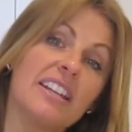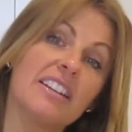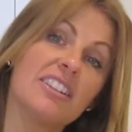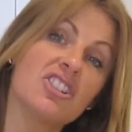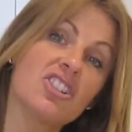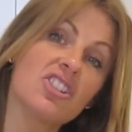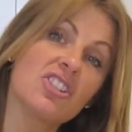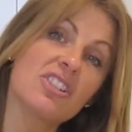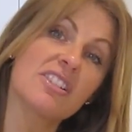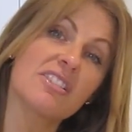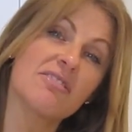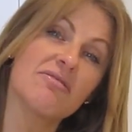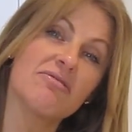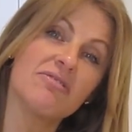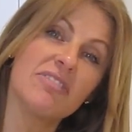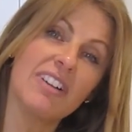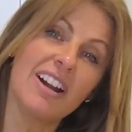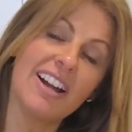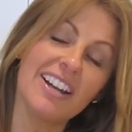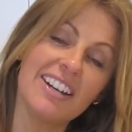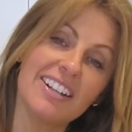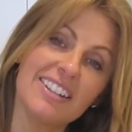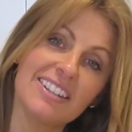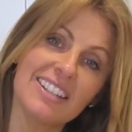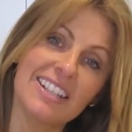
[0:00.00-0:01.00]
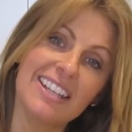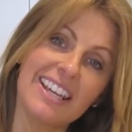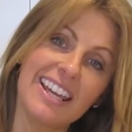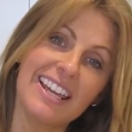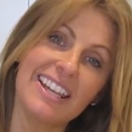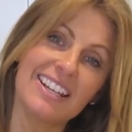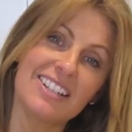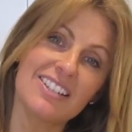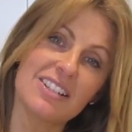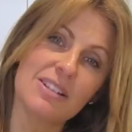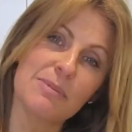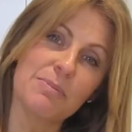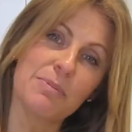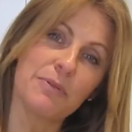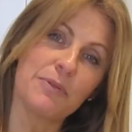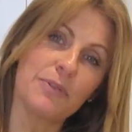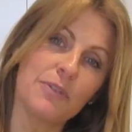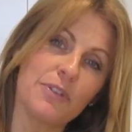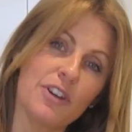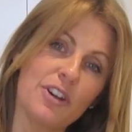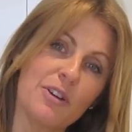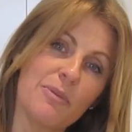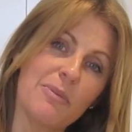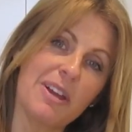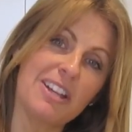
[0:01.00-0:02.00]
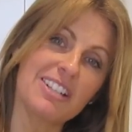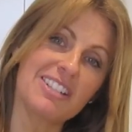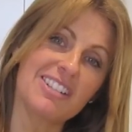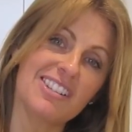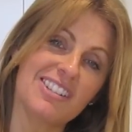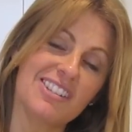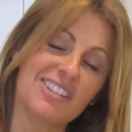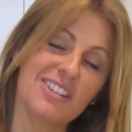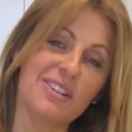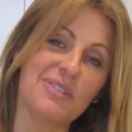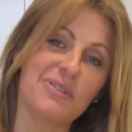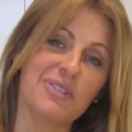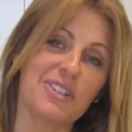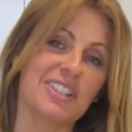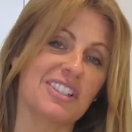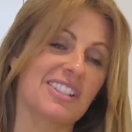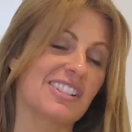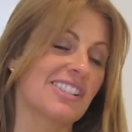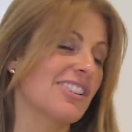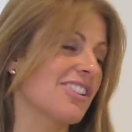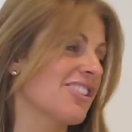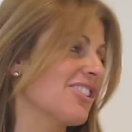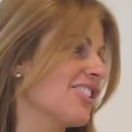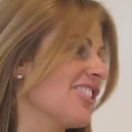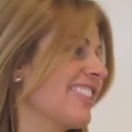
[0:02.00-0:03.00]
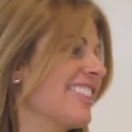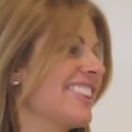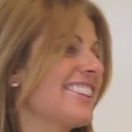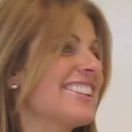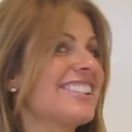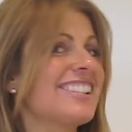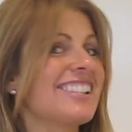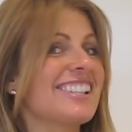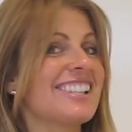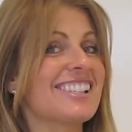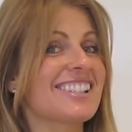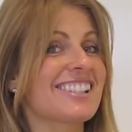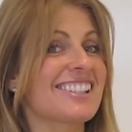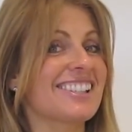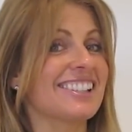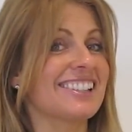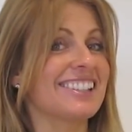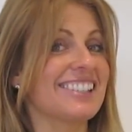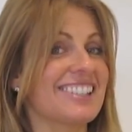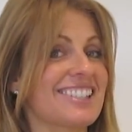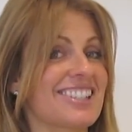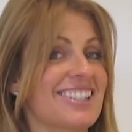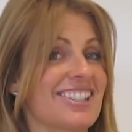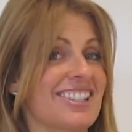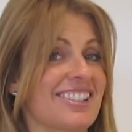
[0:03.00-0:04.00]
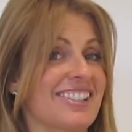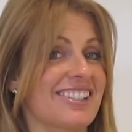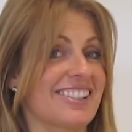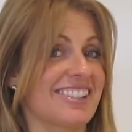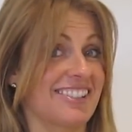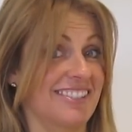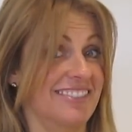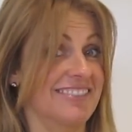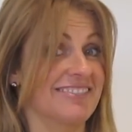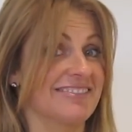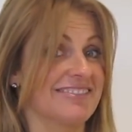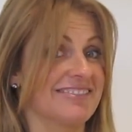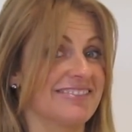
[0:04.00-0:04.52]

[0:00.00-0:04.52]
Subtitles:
in just right at the end, just before you're about to serve it. So this is delicious.